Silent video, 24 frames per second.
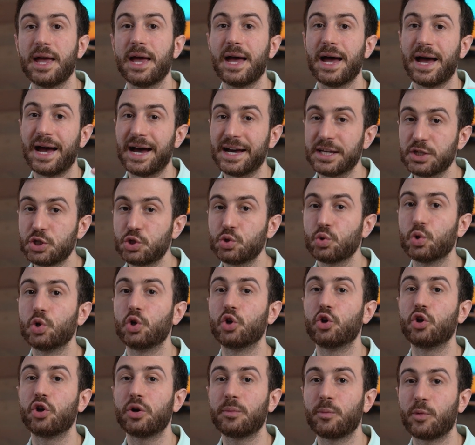As you
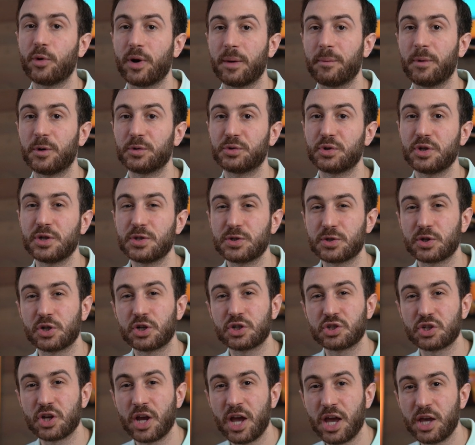learn more about
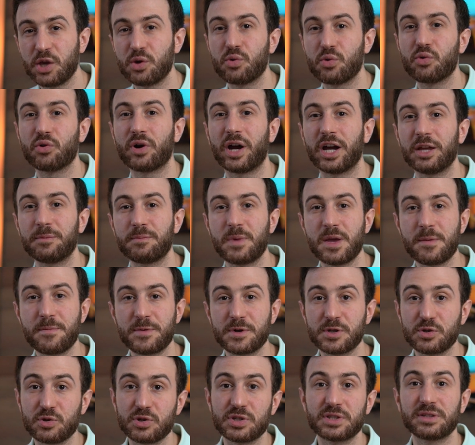research, you write
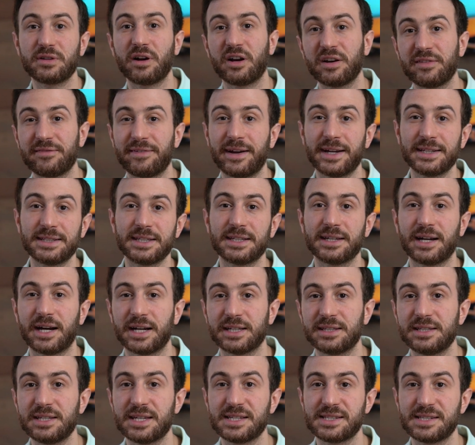papers, you start finding
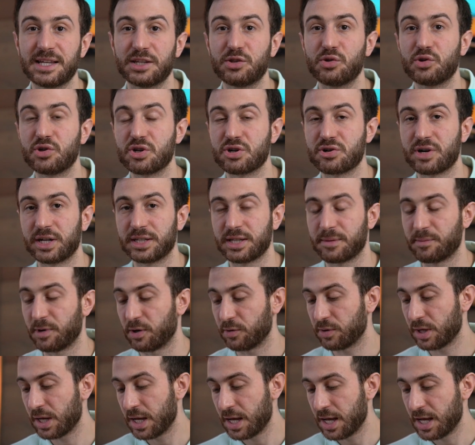ideas that you can write about.
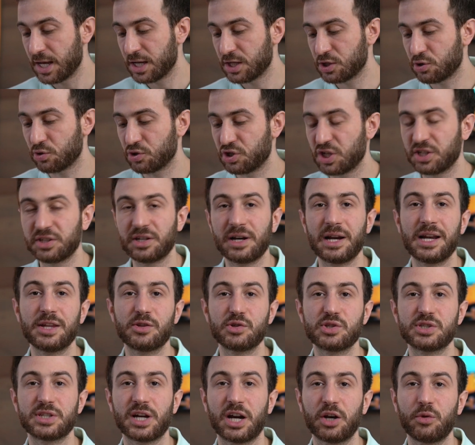So generally to
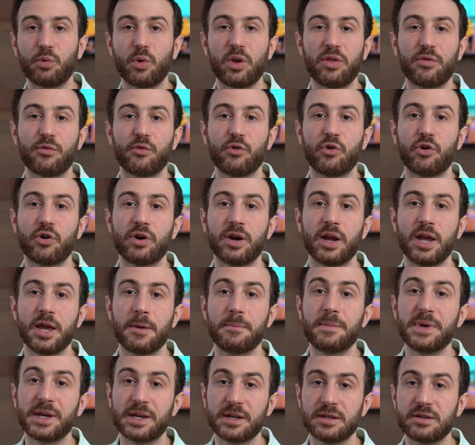start with for
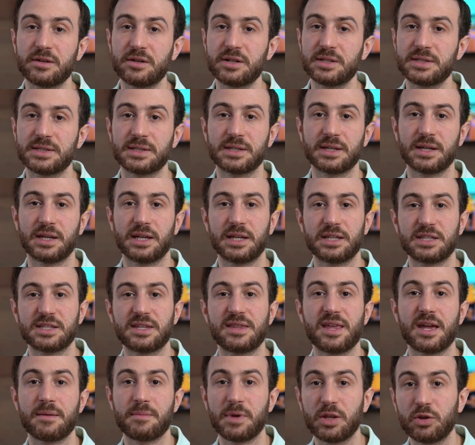beginners, it's
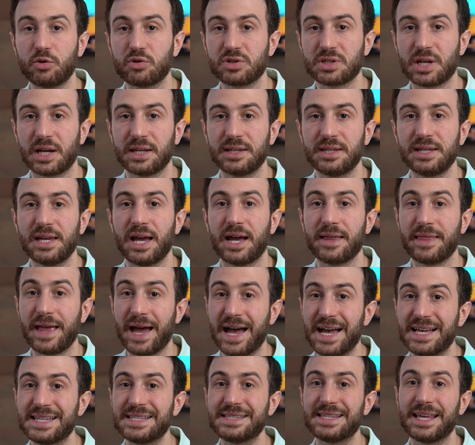their mentor's idea and
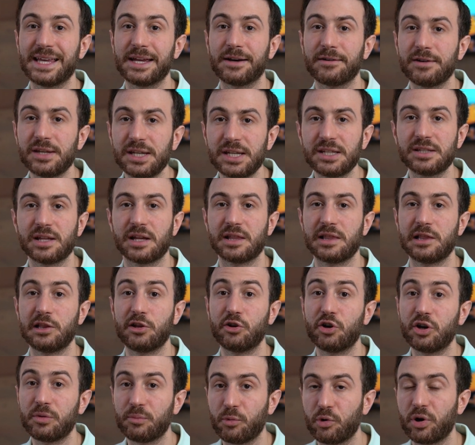as they read and
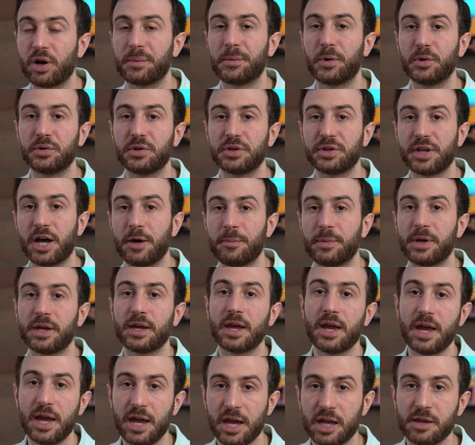learn more about the
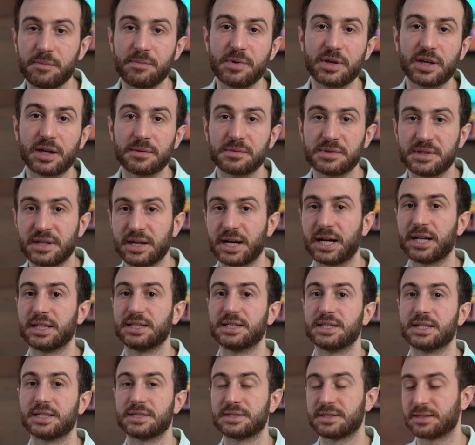topic, it becomes their
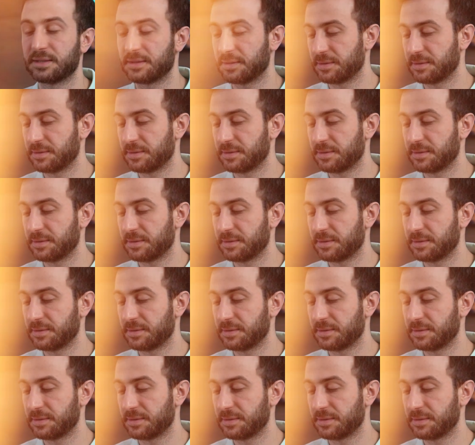ideas.